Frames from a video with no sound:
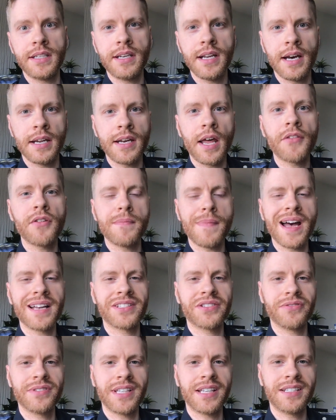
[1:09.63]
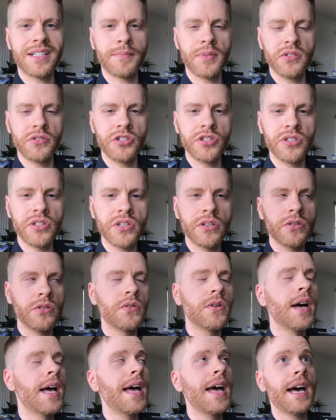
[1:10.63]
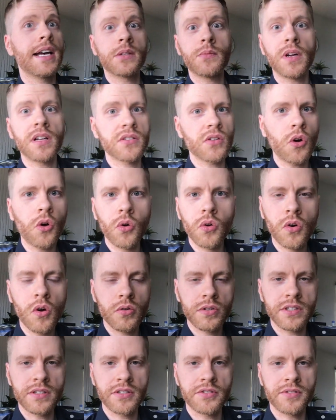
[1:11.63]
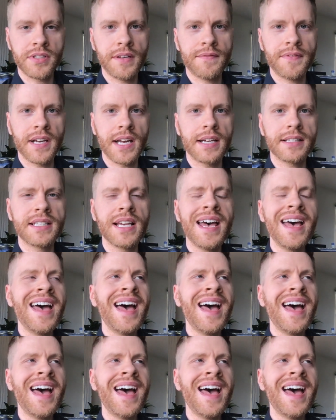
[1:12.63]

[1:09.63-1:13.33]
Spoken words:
another master's at WGU, as well as a whole host of certificates.